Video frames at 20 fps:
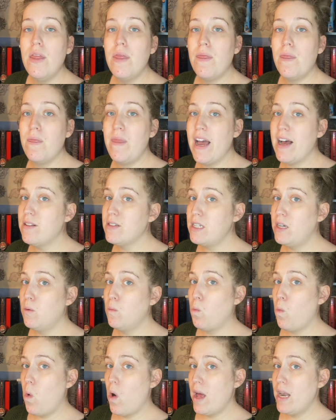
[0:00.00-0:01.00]

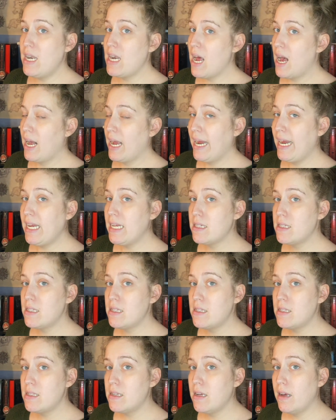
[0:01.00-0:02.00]
1001
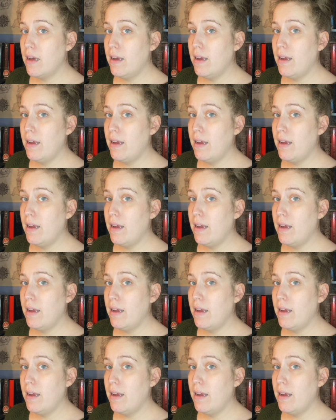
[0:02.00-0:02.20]
Nights.